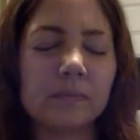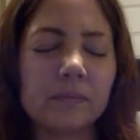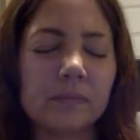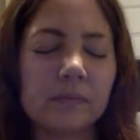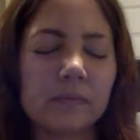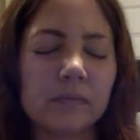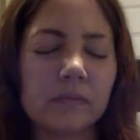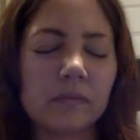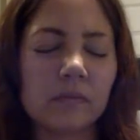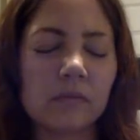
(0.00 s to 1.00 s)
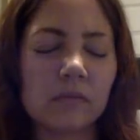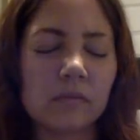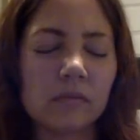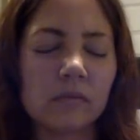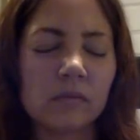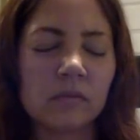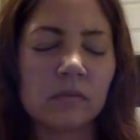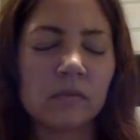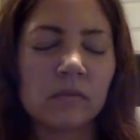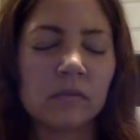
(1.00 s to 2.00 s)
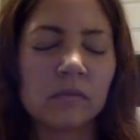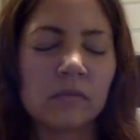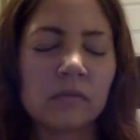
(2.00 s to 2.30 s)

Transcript: [no speech]